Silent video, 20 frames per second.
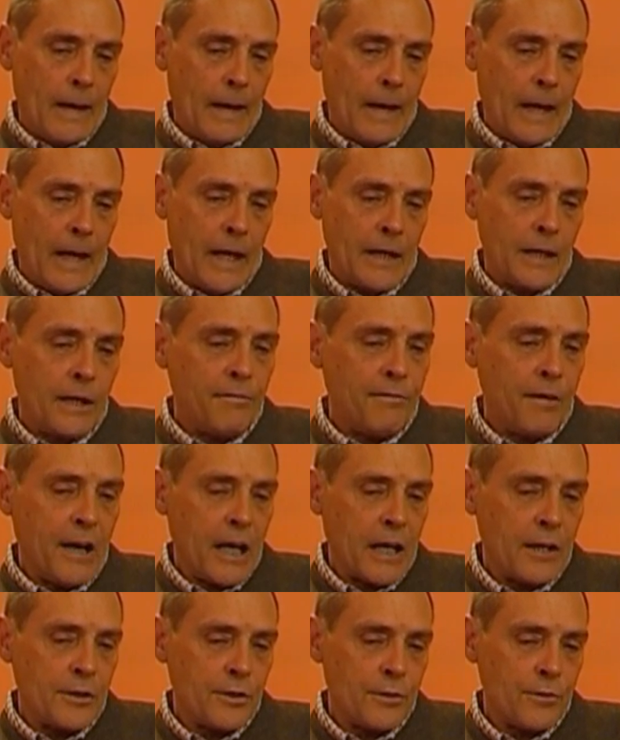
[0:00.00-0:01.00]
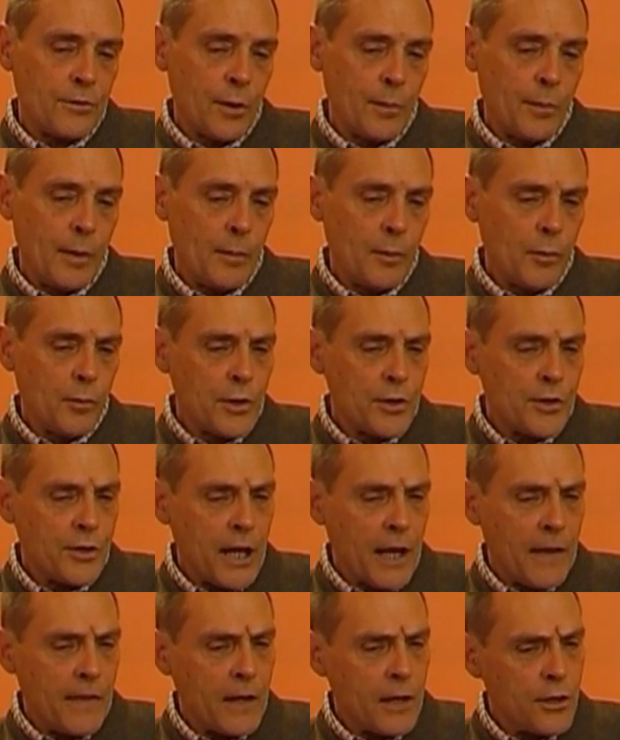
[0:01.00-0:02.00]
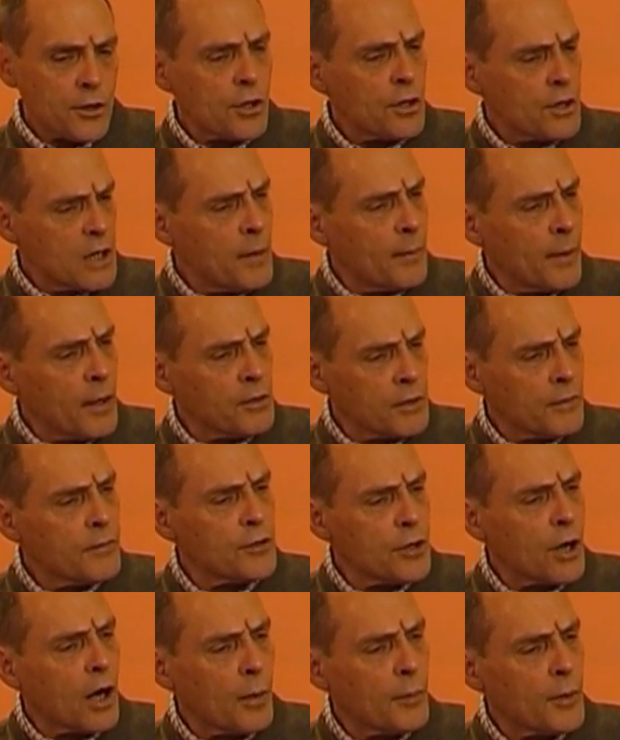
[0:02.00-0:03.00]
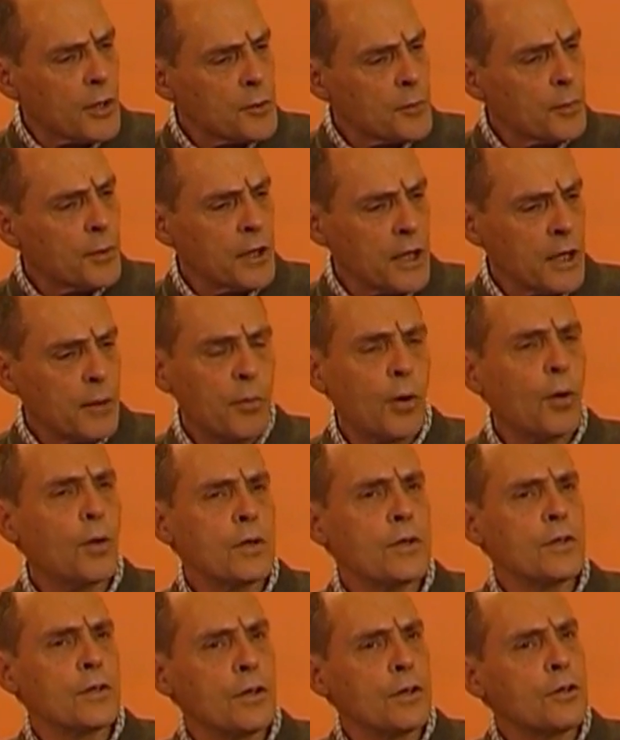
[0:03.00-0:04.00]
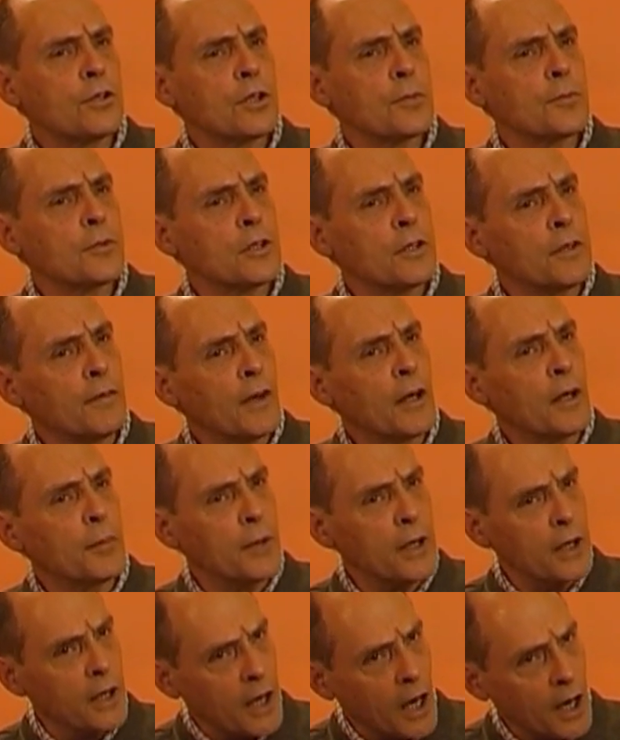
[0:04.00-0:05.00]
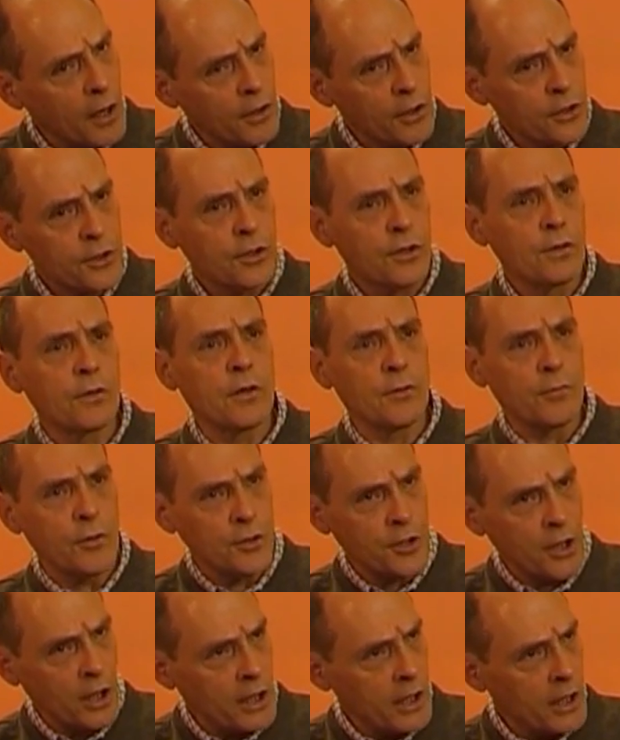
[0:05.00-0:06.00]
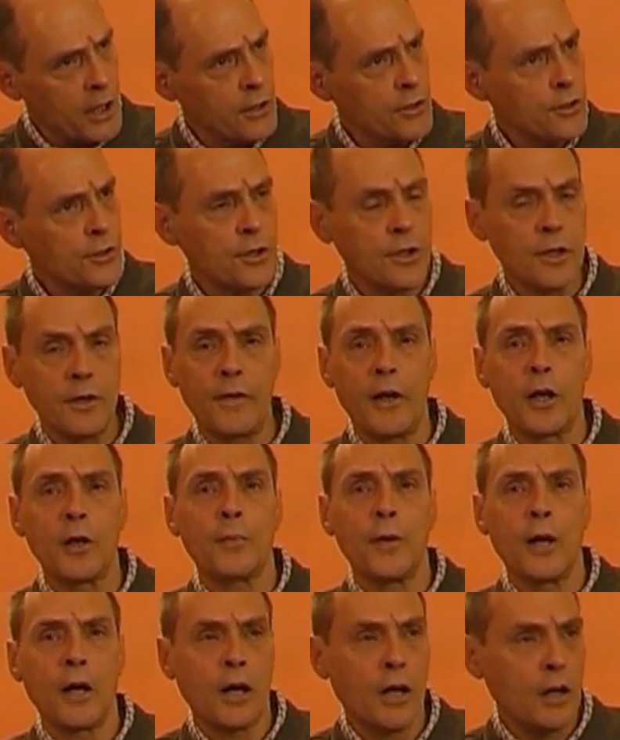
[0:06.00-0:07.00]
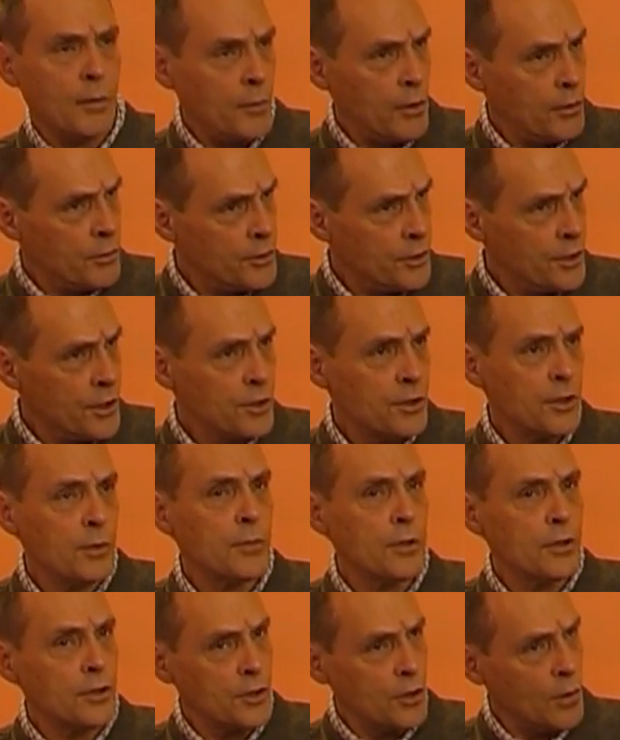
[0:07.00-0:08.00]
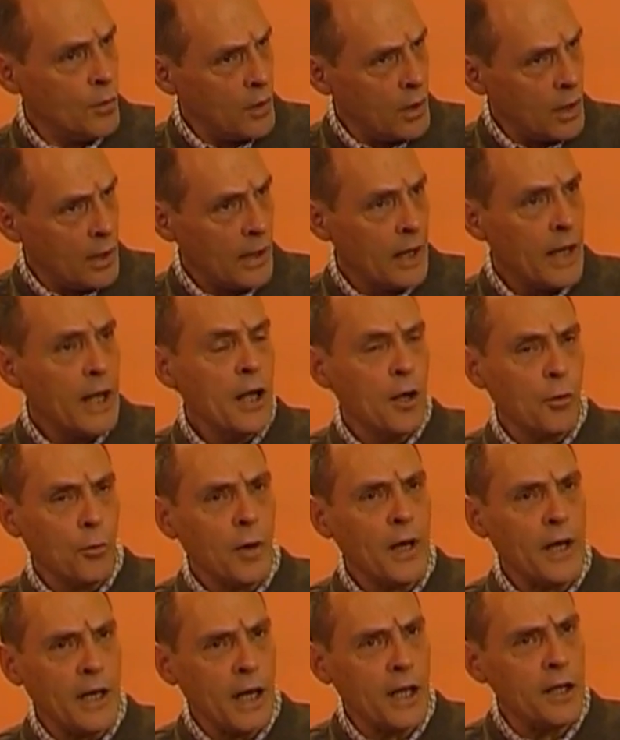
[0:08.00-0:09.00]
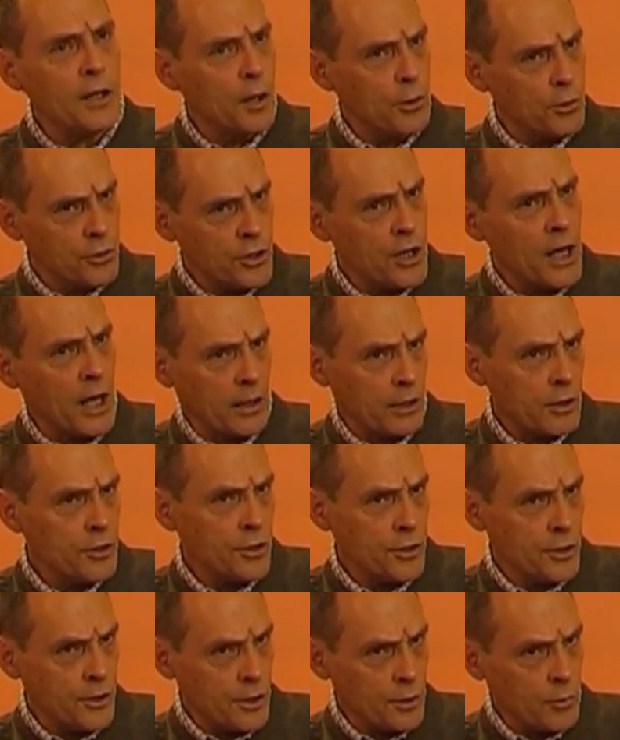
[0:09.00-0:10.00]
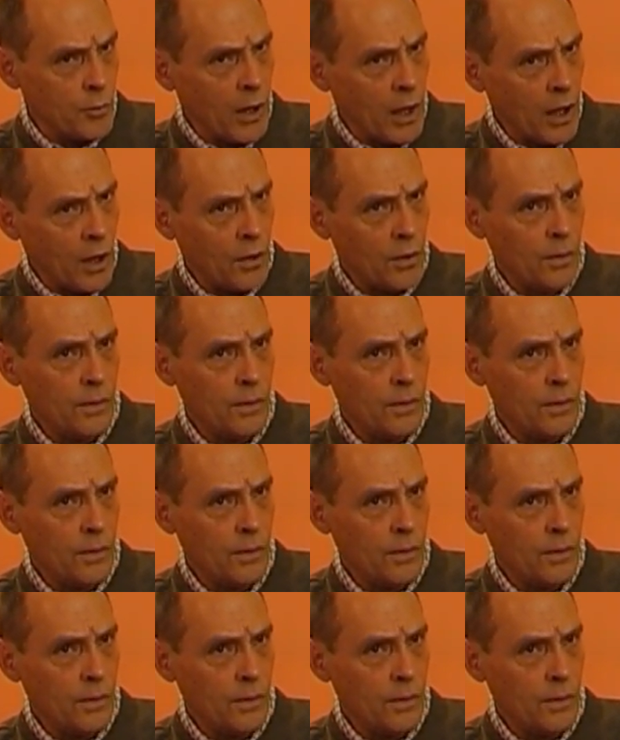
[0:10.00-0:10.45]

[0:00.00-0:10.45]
And in fact, some people would say that a certain amount of trauma is pretty important in terms of developing character and resilience and developing our immune system and so on. We need those challenges as well.